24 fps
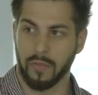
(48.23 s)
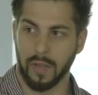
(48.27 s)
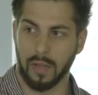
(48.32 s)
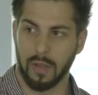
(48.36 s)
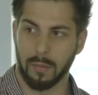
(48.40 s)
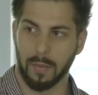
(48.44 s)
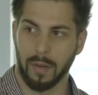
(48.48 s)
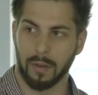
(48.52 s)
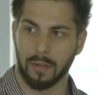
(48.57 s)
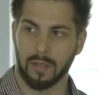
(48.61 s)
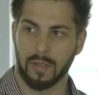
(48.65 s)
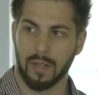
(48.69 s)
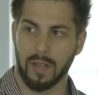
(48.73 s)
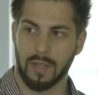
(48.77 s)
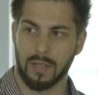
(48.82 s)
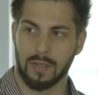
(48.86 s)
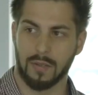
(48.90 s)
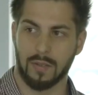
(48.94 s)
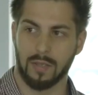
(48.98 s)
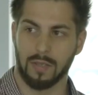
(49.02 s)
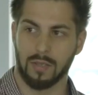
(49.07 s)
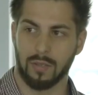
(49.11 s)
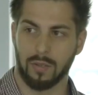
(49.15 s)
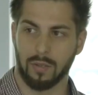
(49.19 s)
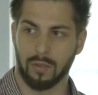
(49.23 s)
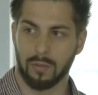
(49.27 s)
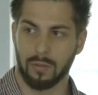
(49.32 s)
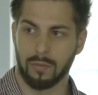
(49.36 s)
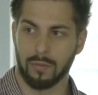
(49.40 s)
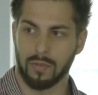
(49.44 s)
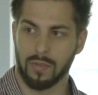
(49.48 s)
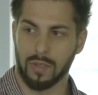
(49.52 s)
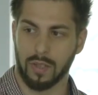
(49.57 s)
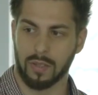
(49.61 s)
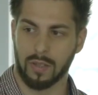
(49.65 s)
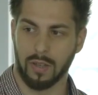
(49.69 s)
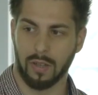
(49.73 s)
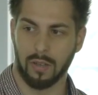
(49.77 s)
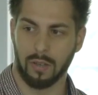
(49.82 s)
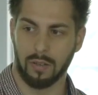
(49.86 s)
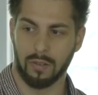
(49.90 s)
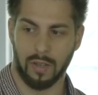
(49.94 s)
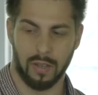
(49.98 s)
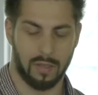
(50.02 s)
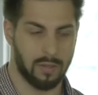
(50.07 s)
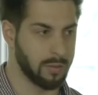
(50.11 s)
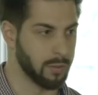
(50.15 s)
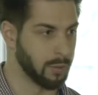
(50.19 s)
think about it as this new sexy girl
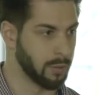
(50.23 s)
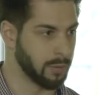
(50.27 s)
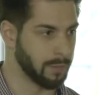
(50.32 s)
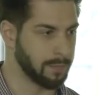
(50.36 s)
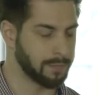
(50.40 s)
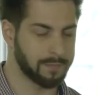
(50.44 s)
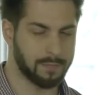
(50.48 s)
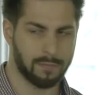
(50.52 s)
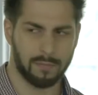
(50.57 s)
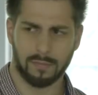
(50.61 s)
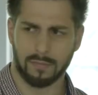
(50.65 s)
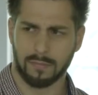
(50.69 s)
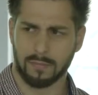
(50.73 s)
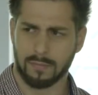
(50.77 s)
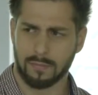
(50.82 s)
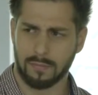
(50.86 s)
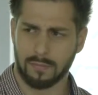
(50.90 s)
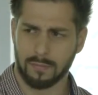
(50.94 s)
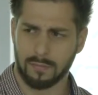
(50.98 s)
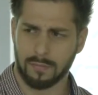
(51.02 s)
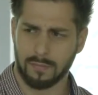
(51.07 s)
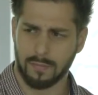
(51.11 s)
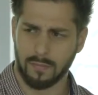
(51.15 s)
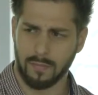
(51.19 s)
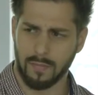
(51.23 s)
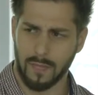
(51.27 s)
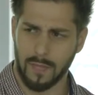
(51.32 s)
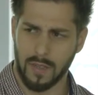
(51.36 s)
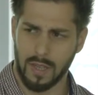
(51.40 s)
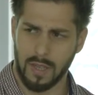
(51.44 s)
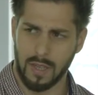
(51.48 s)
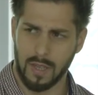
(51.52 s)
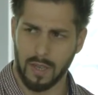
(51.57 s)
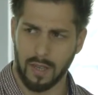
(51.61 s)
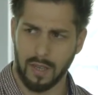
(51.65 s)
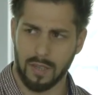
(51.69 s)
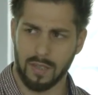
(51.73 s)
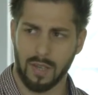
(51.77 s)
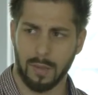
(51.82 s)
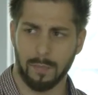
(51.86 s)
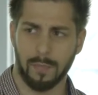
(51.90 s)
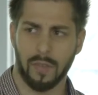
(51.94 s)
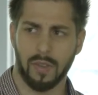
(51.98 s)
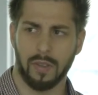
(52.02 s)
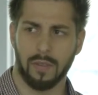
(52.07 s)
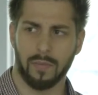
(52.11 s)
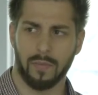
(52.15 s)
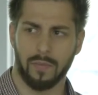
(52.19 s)
next door. Except
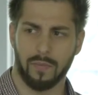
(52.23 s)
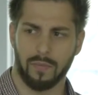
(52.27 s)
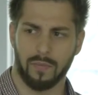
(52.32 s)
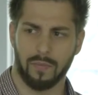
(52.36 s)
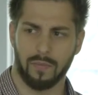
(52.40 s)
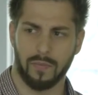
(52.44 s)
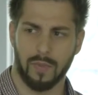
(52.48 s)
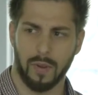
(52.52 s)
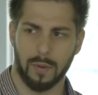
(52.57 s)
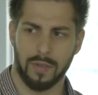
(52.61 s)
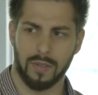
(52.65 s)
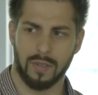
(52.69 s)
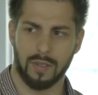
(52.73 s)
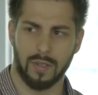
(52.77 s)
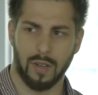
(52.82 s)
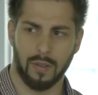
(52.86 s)
that there is